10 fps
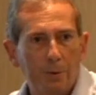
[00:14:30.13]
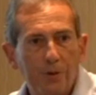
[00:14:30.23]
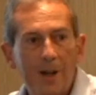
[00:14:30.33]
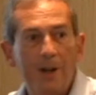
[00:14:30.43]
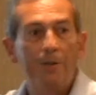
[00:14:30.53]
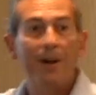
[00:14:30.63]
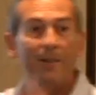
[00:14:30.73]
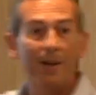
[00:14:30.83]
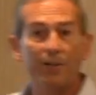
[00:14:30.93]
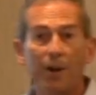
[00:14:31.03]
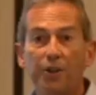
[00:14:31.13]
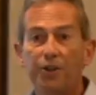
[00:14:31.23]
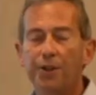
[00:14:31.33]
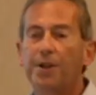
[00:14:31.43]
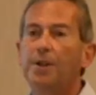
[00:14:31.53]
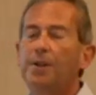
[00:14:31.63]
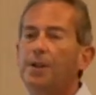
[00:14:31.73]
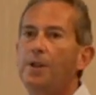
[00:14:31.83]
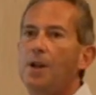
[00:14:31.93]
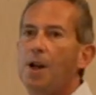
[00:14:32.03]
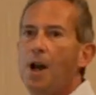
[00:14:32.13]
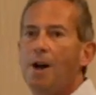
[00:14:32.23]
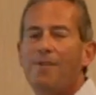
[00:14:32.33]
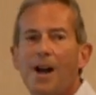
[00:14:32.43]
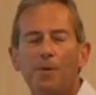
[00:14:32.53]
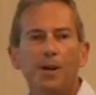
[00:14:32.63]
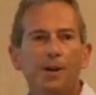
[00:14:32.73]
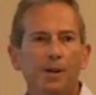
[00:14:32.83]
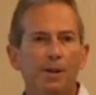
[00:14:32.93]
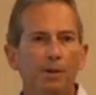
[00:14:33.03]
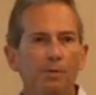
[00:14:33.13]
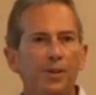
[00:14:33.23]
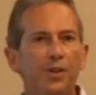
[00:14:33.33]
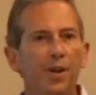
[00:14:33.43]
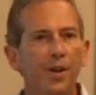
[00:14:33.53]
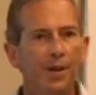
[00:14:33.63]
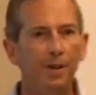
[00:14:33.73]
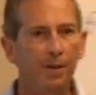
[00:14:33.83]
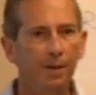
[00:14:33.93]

will generate that notion of our return.